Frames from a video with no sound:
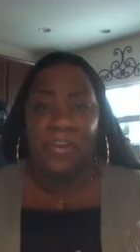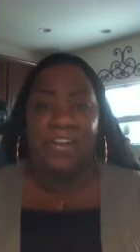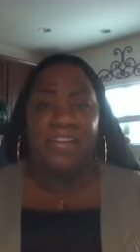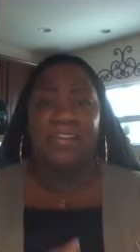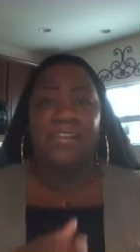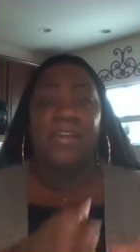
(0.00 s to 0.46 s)
over
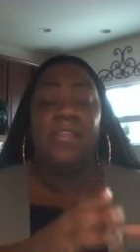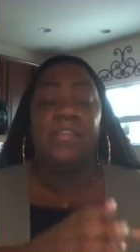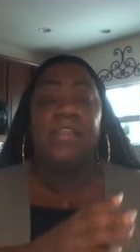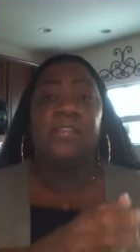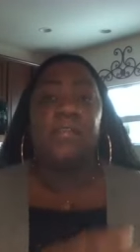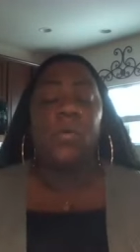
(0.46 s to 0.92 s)
here,
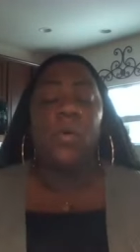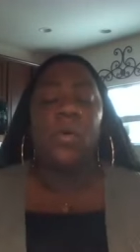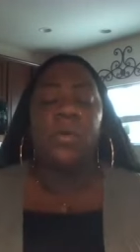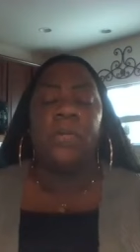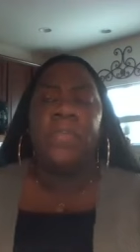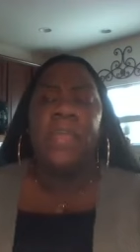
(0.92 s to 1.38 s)
this little
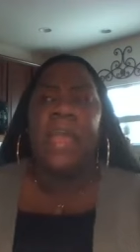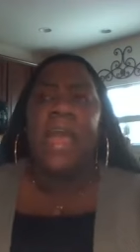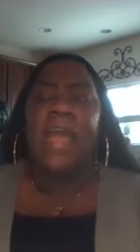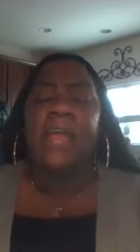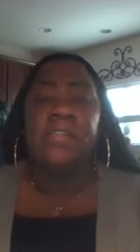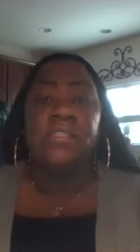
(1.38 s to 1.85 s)
corner.
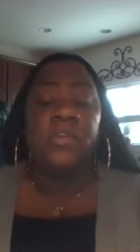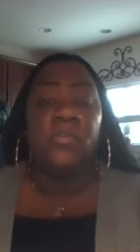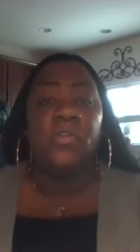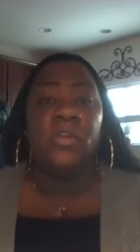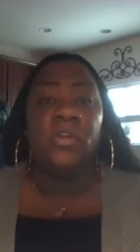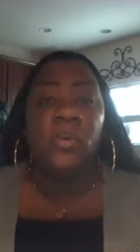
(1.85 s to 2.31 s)
And so
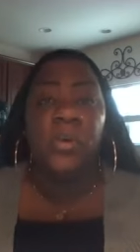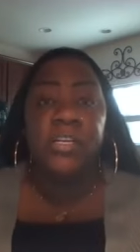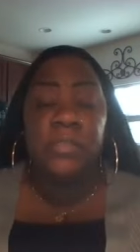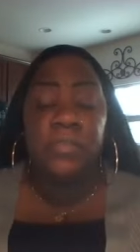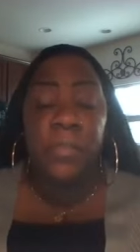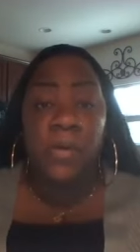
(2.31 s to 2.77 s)
the Lord
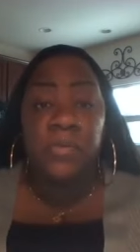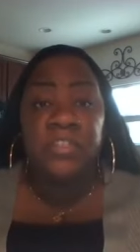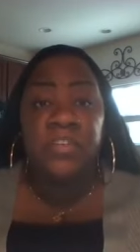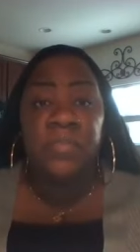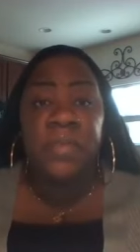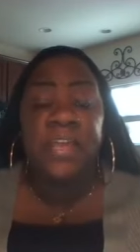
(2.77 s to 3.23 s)
spoke
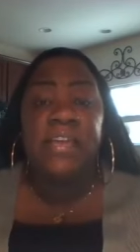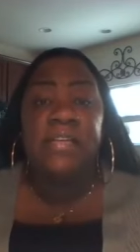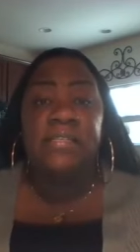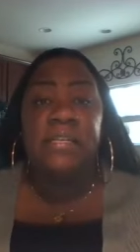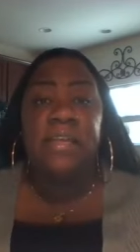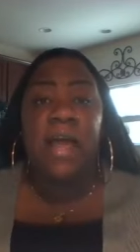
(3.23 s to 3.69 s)
to me. He
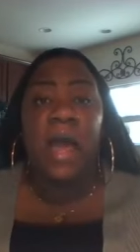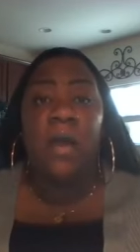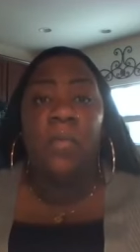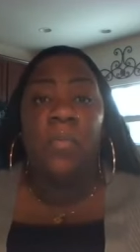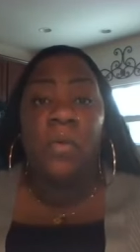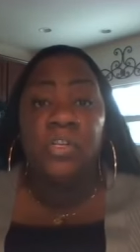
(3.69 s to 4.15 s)
said, I
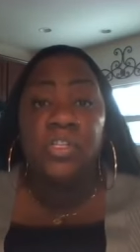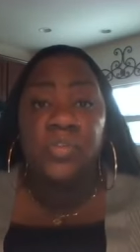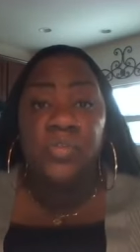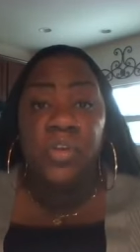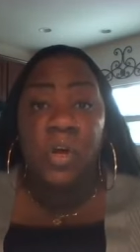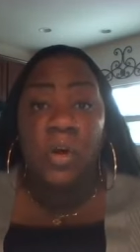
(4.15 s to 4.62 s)
want
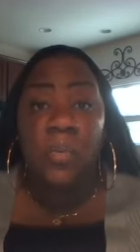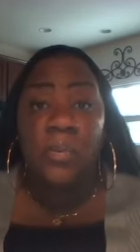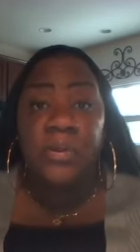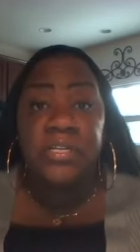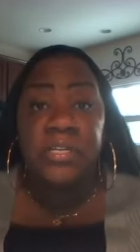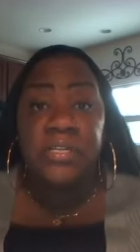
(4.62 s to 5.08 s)
you to go
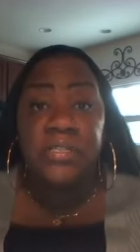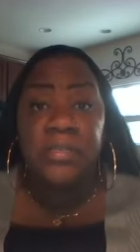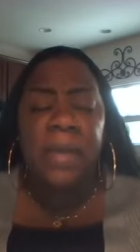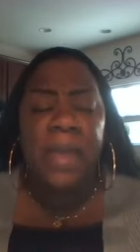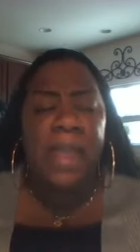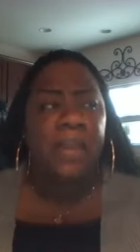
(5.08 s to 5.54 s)

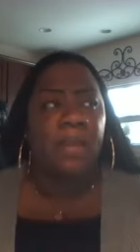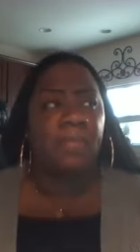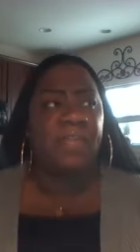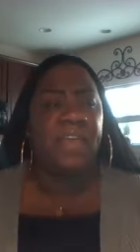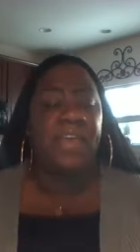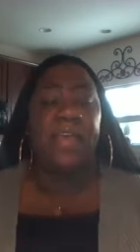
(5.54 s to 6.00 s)
participate. And I'm
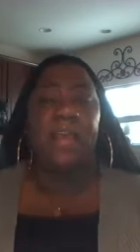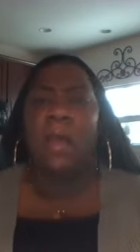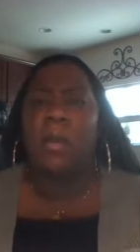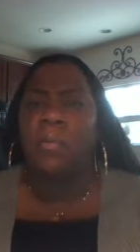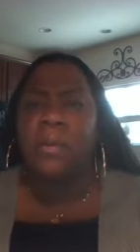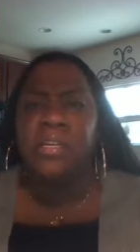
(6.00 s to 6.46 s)
thinking,
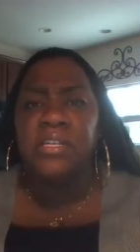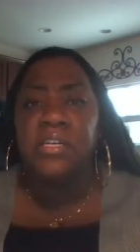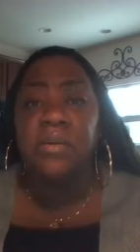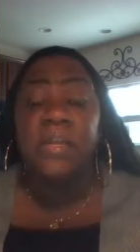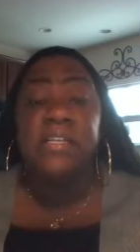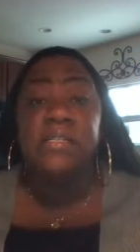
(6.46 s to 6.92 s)
I already took
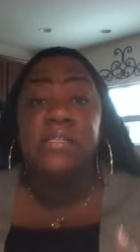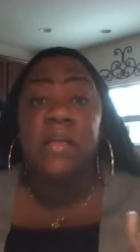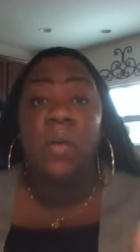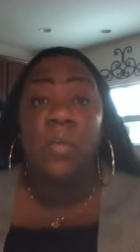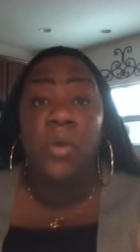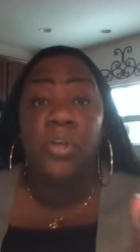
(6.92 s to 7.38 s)
it. He says,
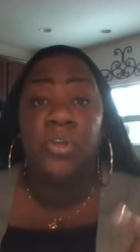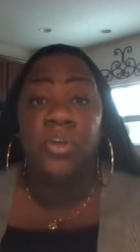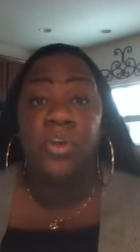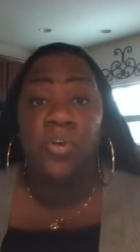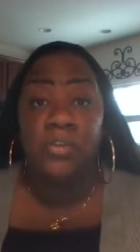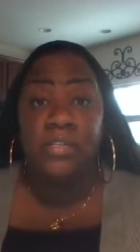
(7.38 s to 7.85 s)
I want you to
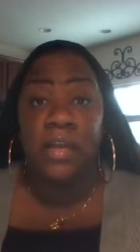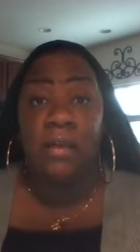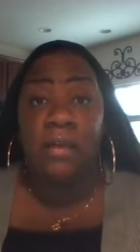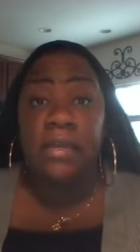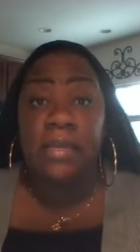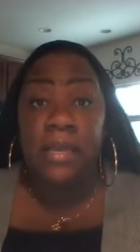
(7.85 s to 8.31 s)
go
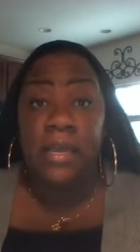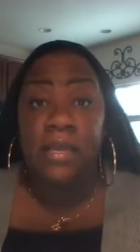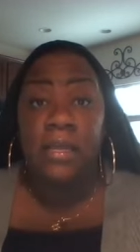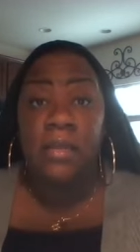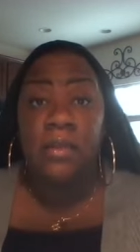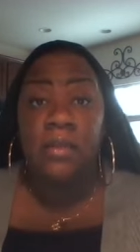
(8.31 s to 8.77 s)
down and get
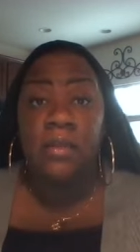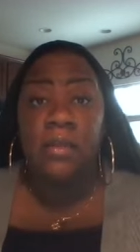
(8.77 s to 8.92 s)
it.